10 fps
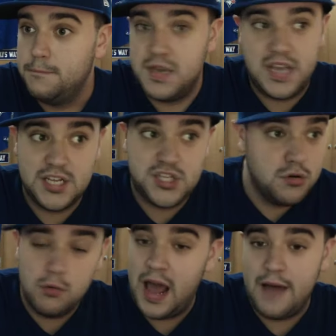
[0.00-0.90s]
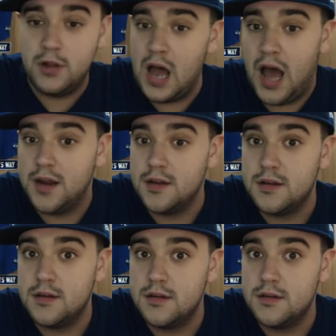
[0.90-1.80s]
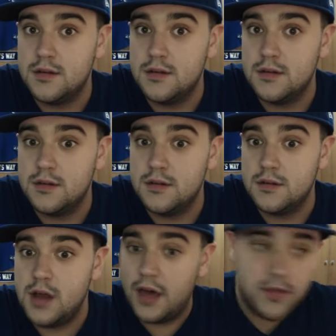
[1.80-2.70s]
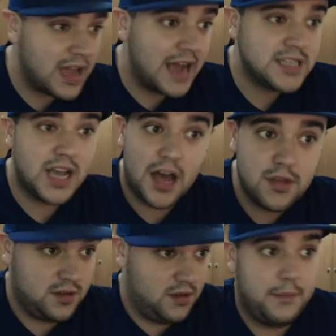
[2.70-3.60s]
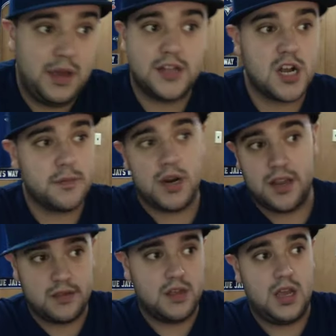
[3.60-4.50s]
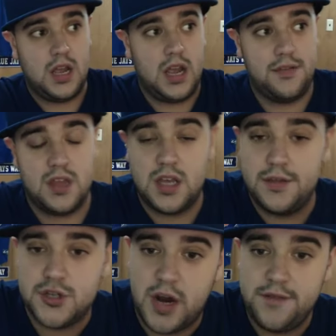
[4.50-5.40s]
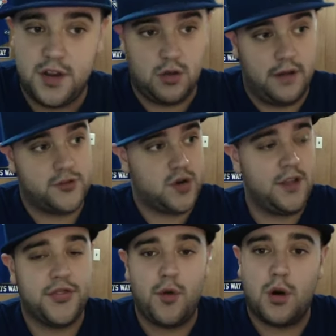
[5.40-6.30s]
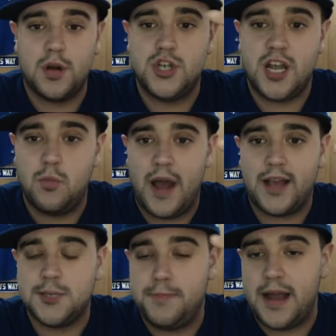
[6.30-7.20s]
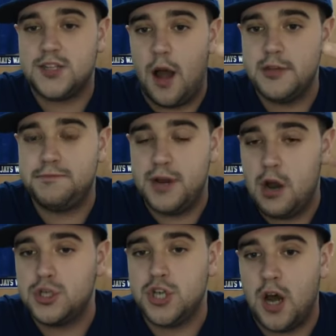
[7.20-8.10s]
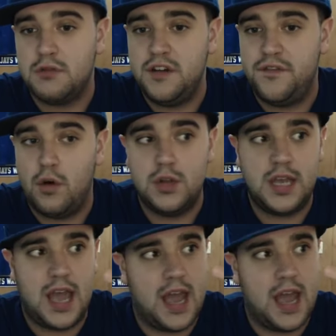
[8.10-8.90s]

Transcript: Because you don't have a lot. Other than guys like, I mean, I talked about it in the trade video. You have Trent Thornton, Jacob Waguespack, Thomas Pannone, Sean Reed Foley,